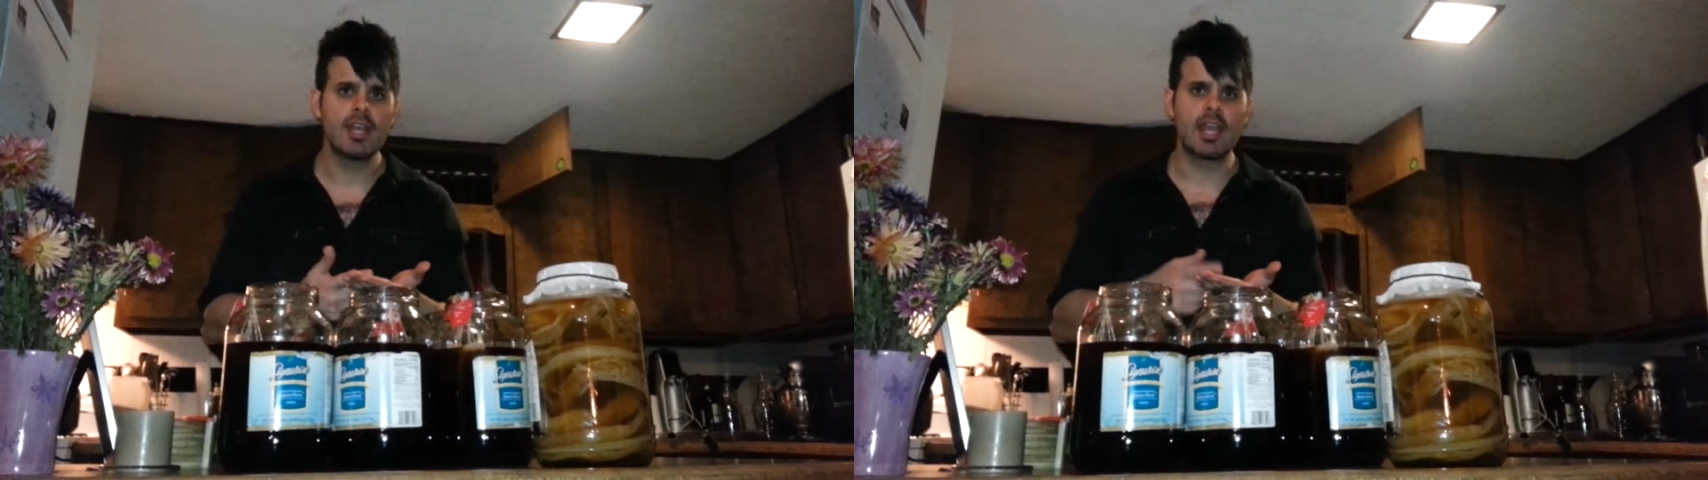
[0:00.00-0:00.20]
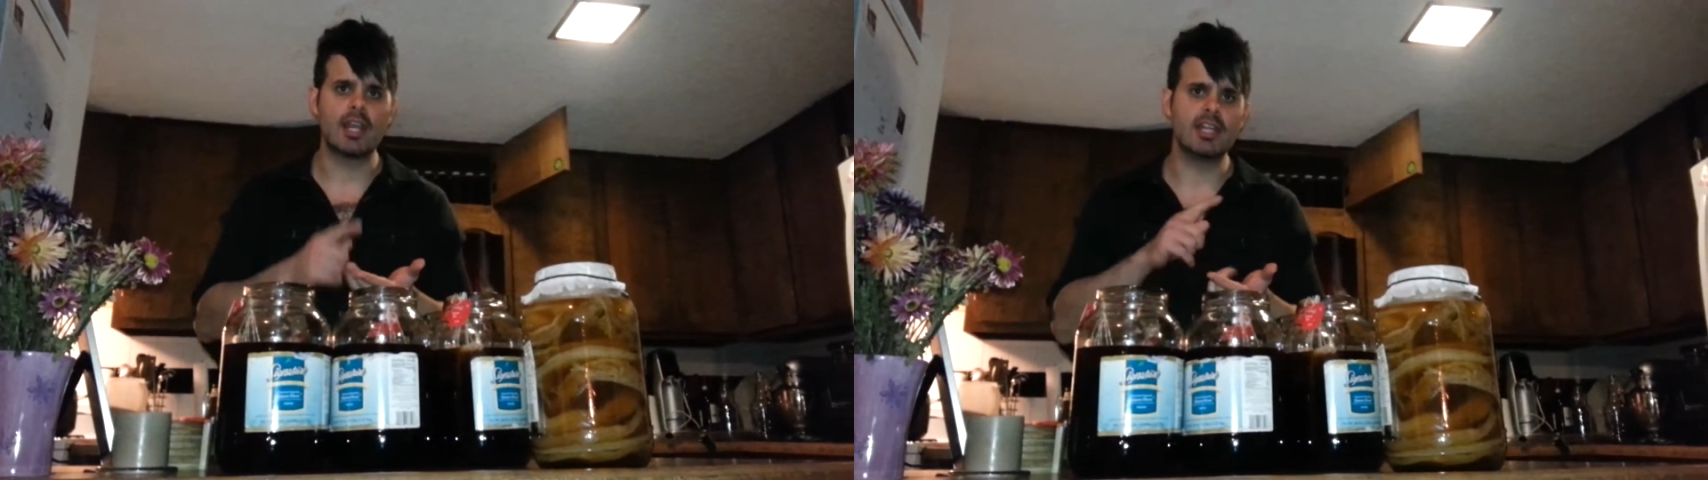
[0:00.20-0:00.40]

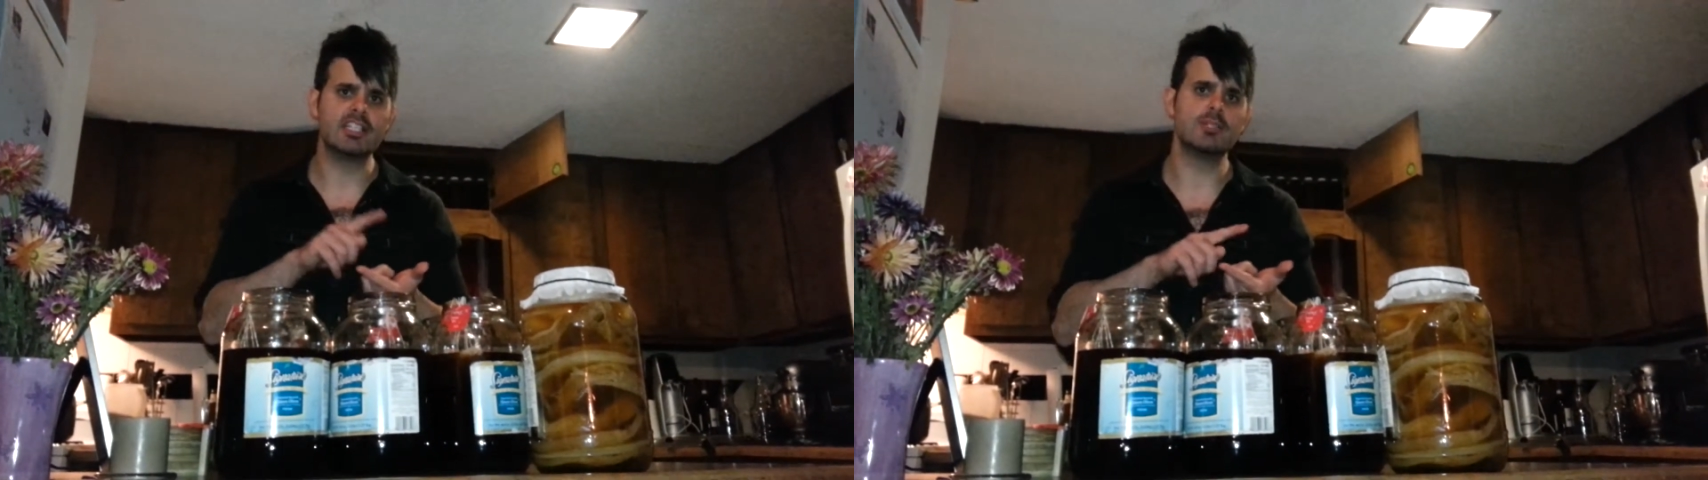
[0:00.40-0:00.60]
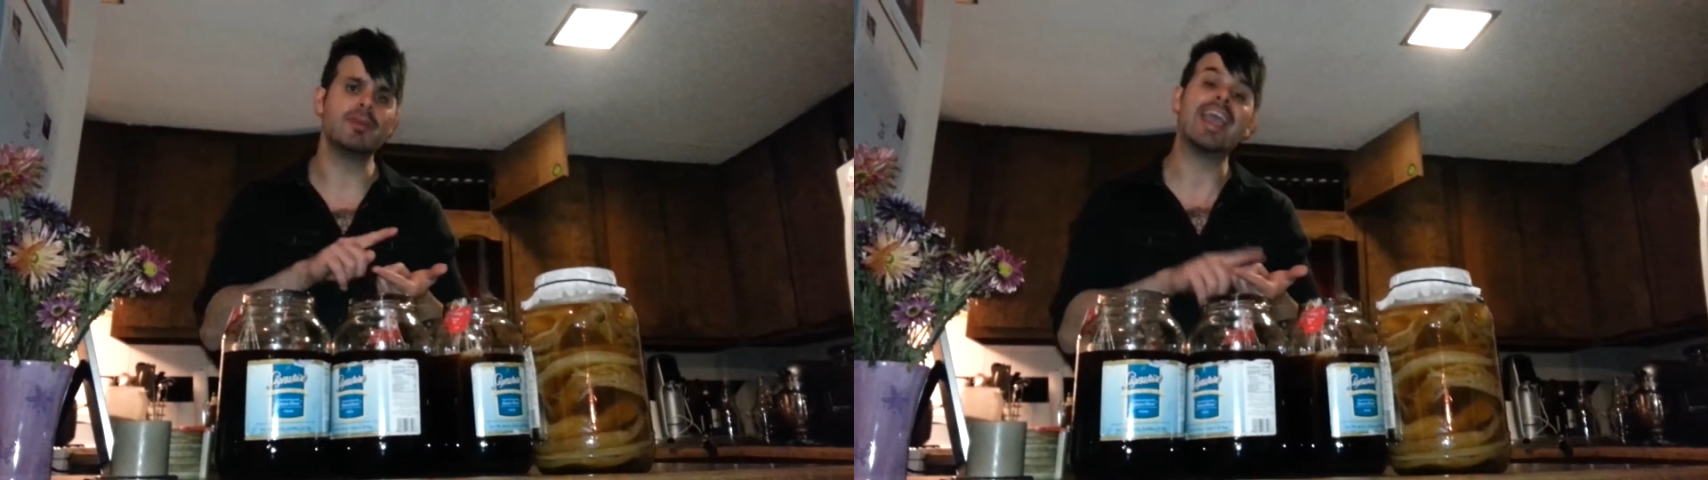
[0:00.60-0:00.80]
It
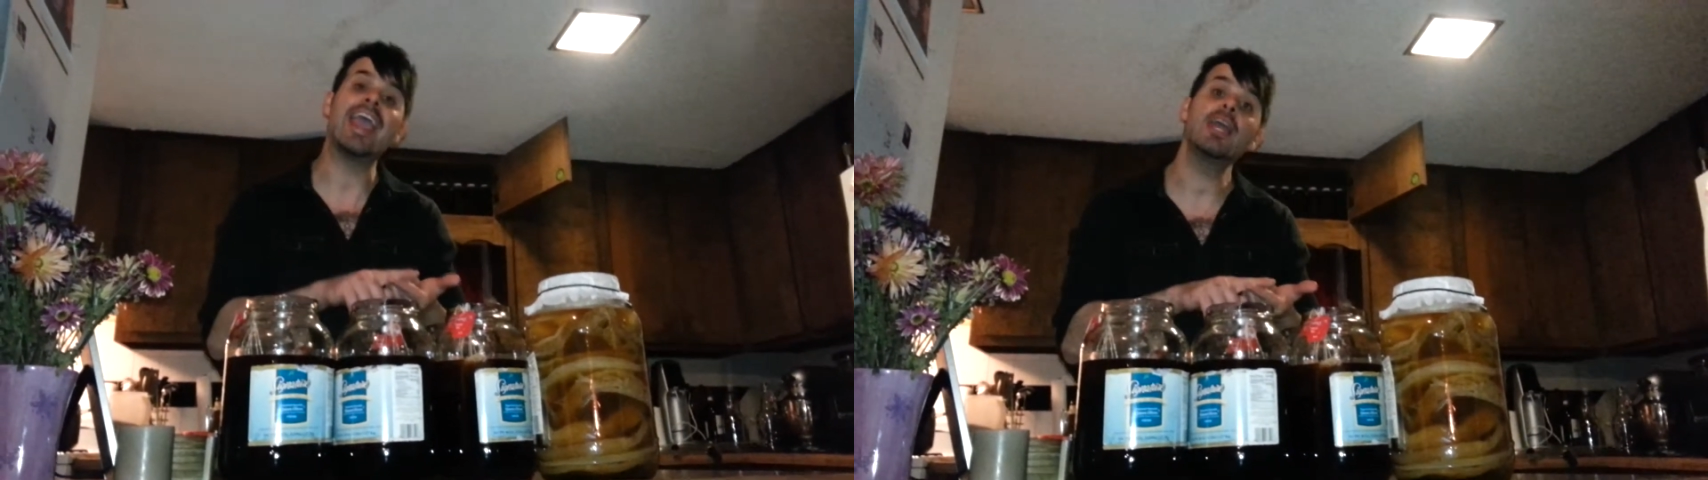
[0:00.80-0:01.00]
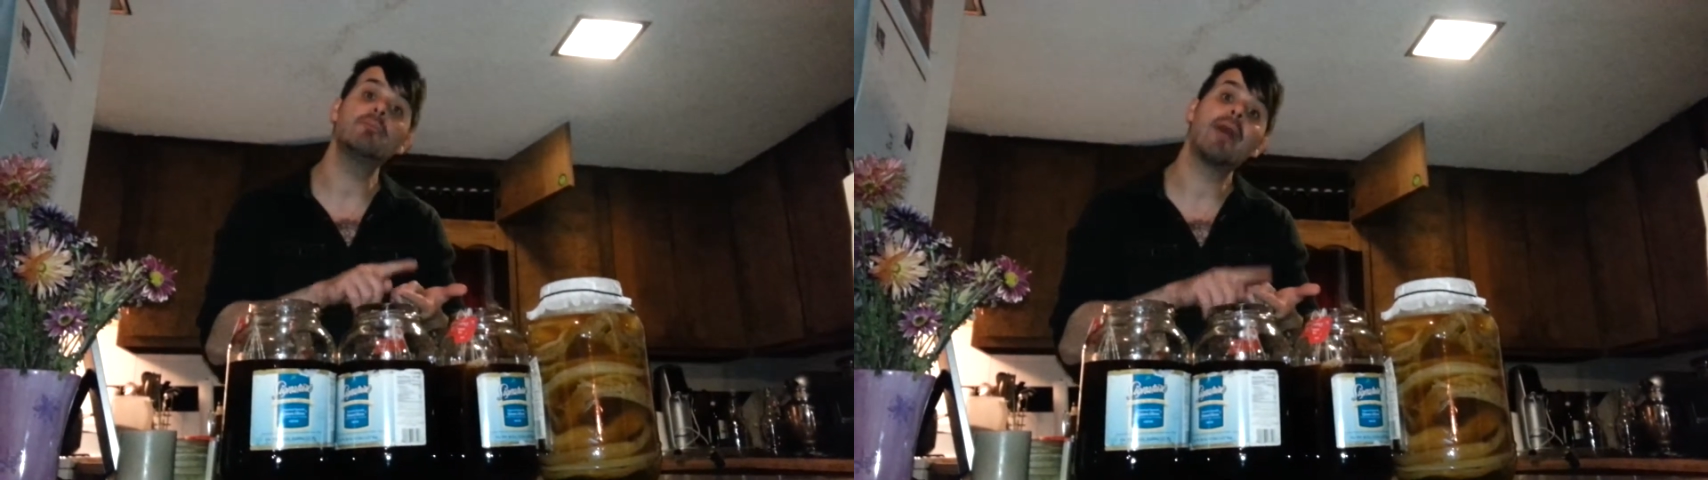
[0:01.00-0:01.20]
needs to be
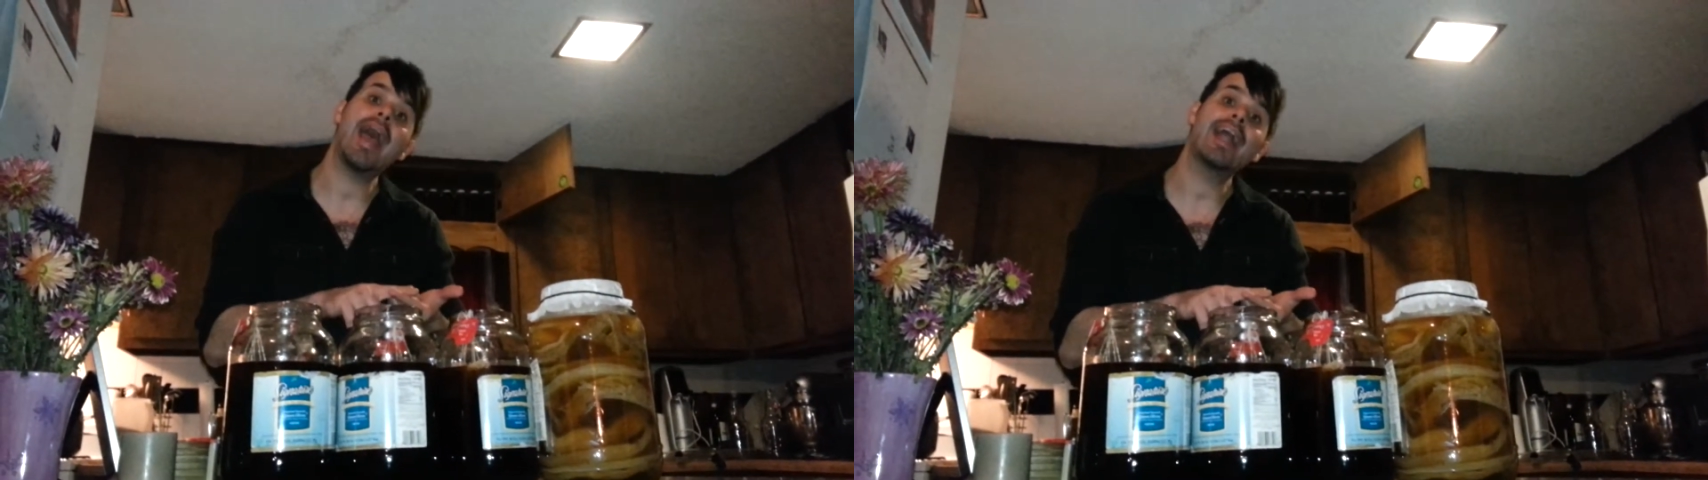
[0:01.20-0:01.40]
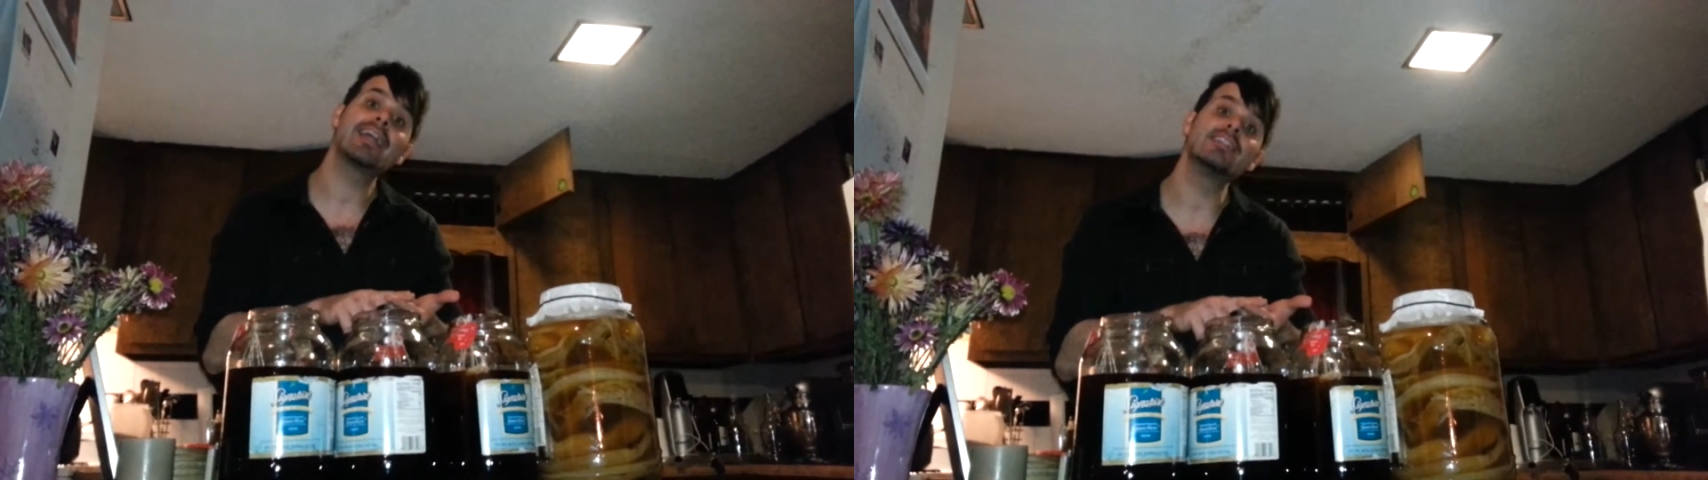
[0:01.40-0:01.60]
8
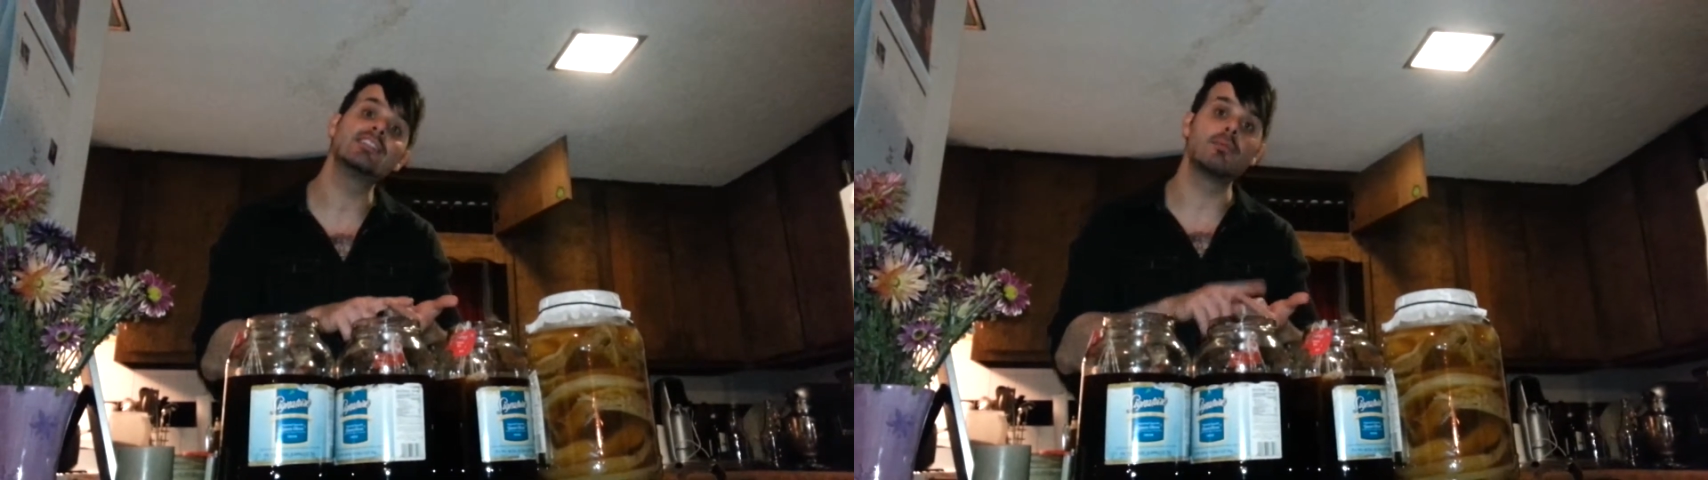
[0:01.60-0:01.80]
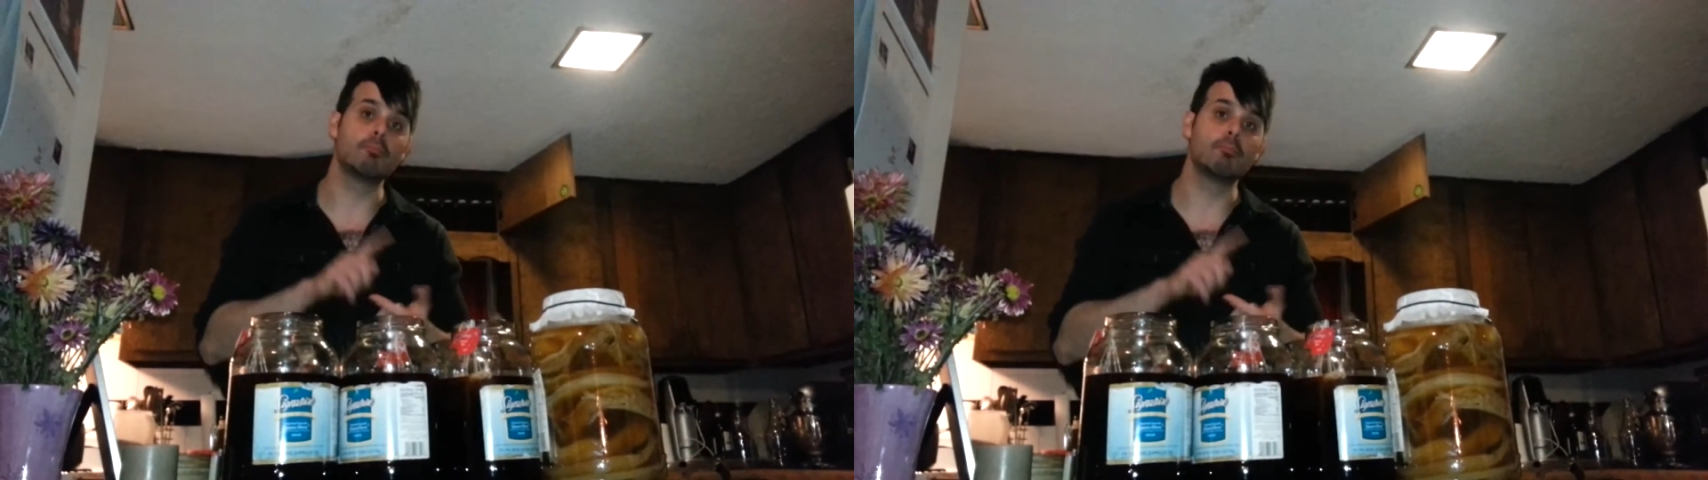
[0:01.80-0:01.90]
packets